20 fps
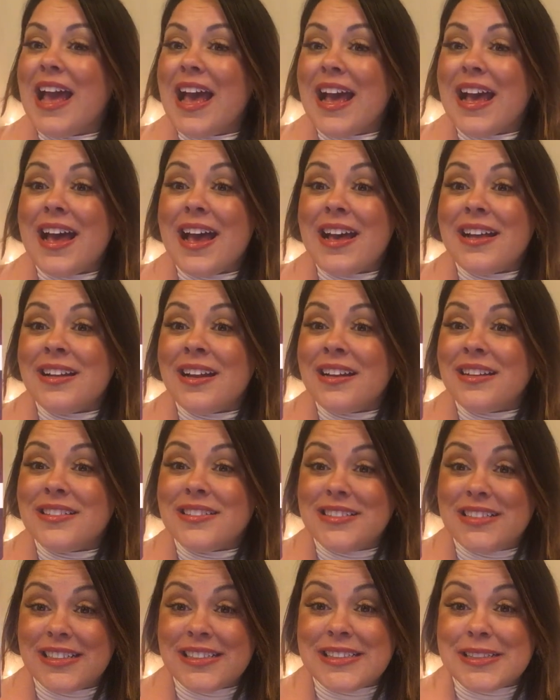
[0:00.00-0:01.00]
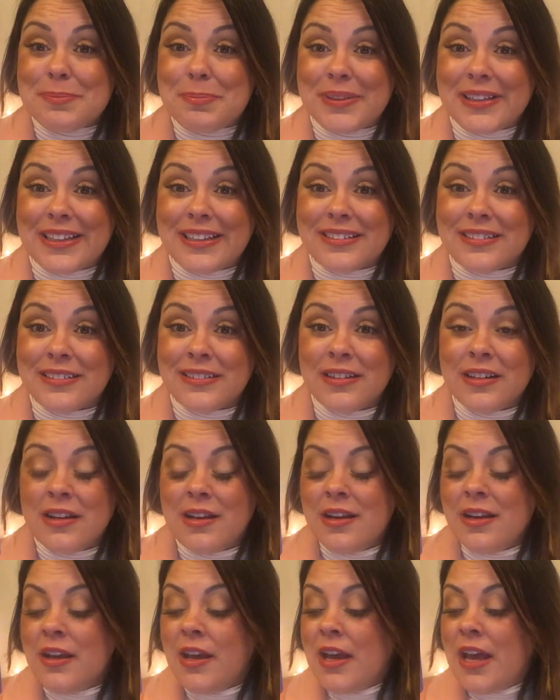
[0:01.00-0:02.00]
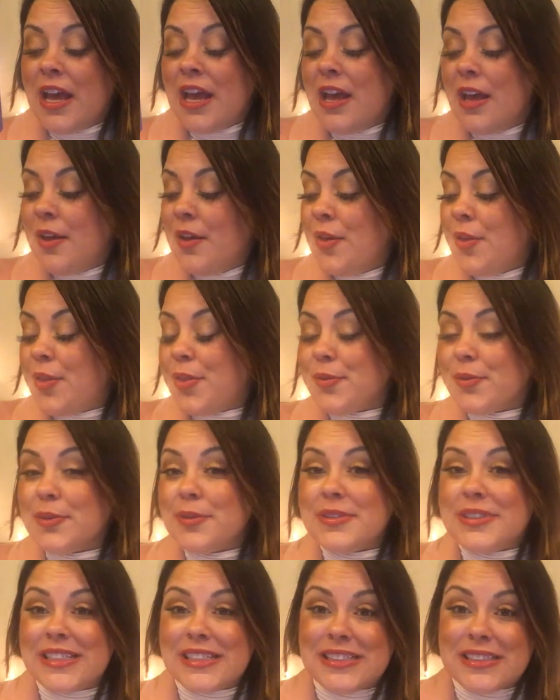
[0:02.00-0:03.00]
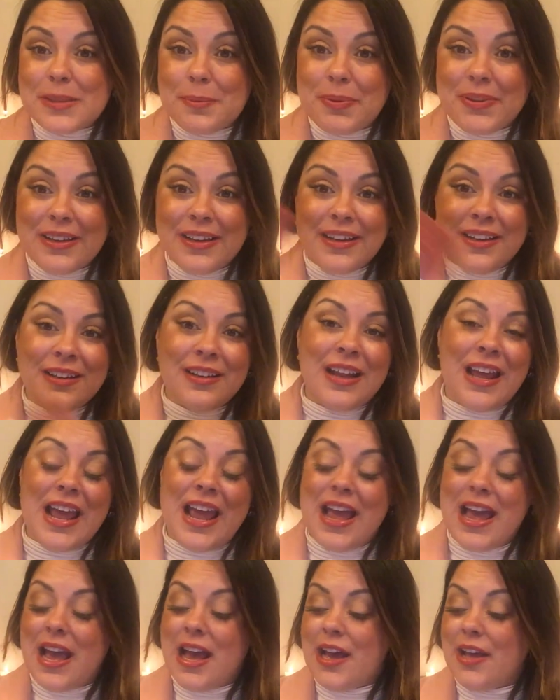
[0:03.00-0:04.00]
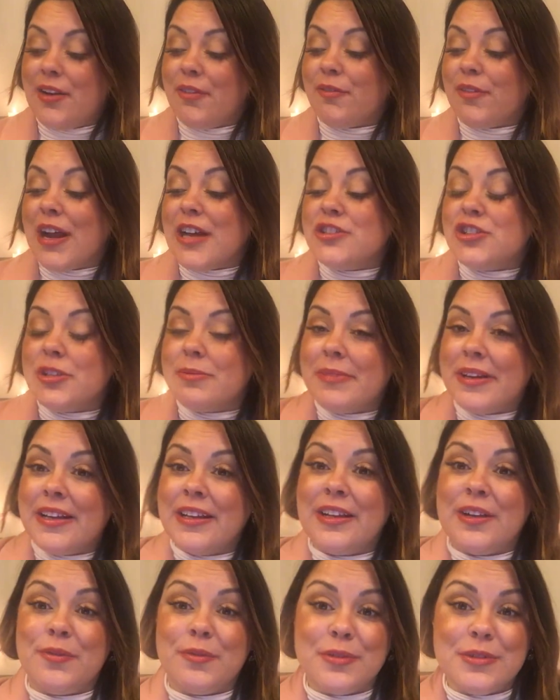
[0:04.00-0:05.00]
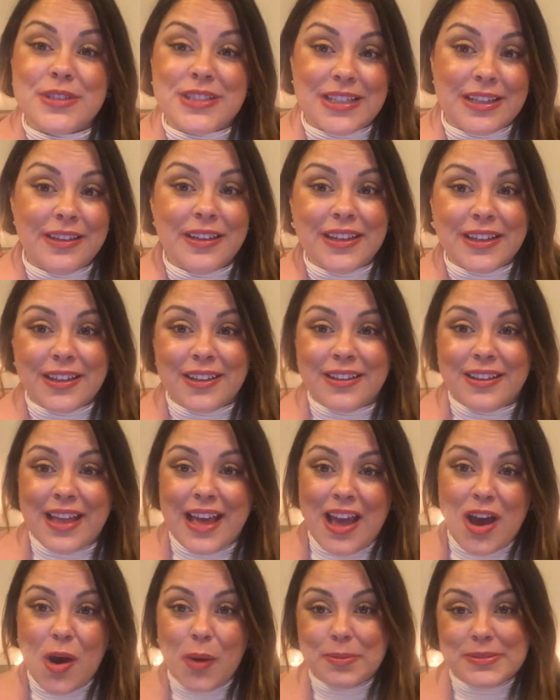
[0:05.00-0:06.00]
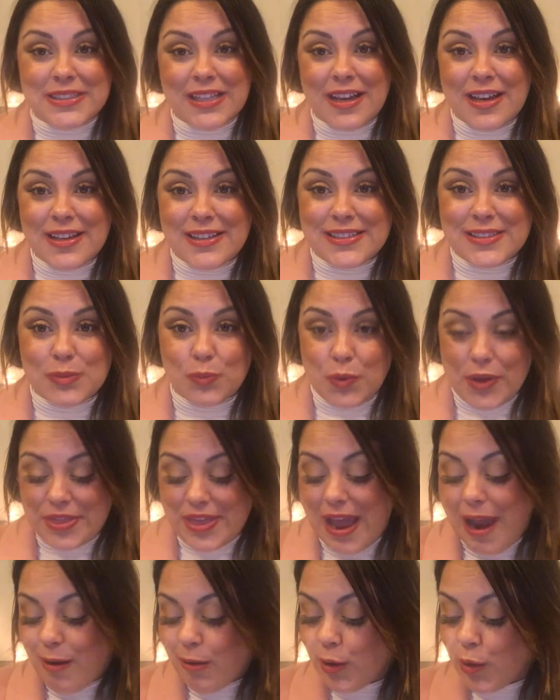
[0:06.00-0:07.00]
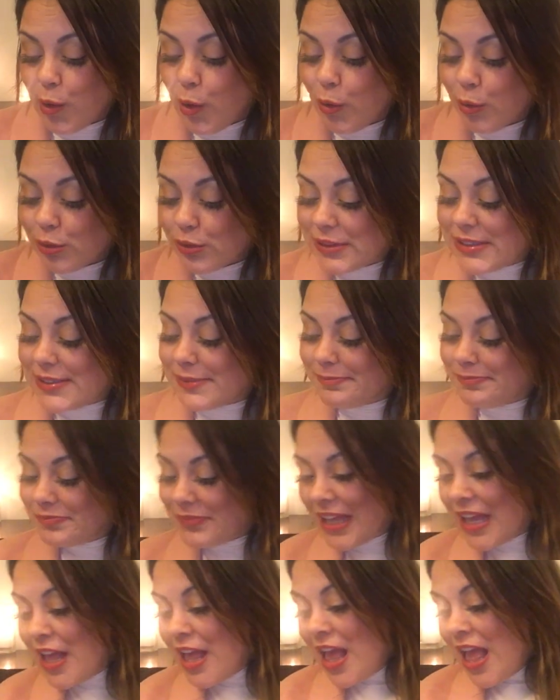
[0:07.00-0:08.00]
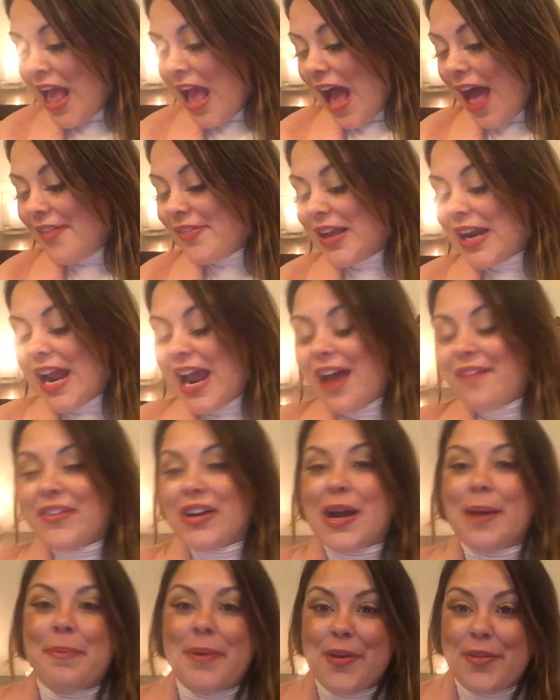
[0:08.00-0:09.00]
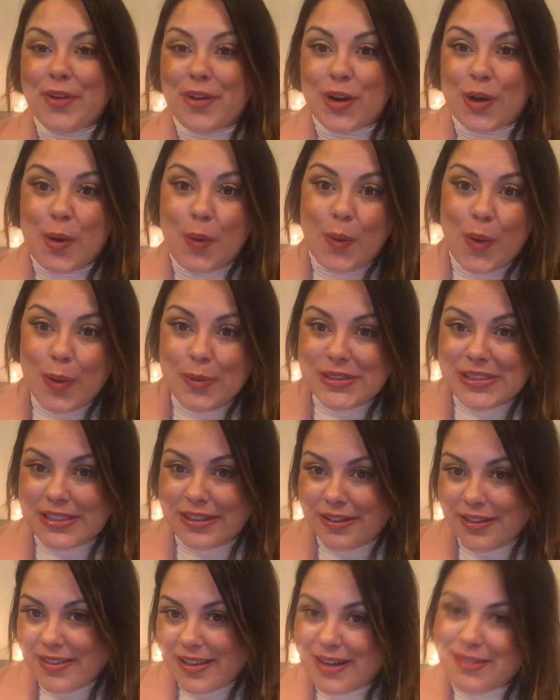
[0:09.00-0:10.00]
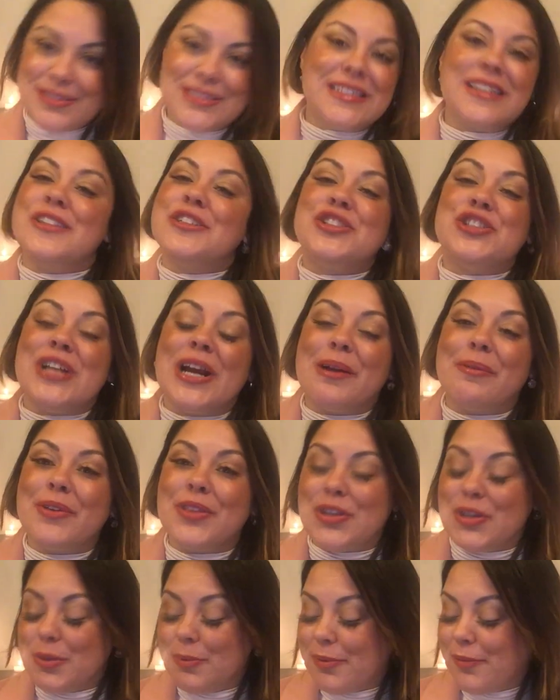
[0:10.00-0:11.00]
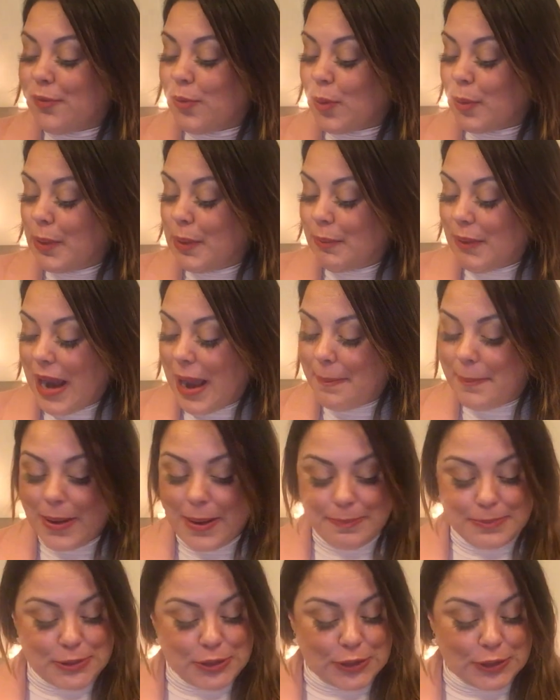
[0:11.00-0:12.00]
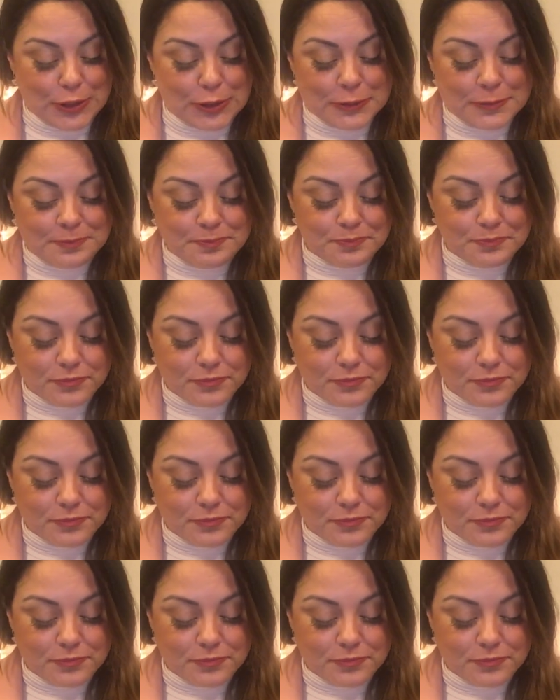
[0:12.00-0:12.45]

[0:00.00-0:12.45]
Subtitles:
and discipline. Through discipline and regimen and routine, that helps us with our goals. And then I have a couple other quotes here that I was going to share with you before we wrap up too,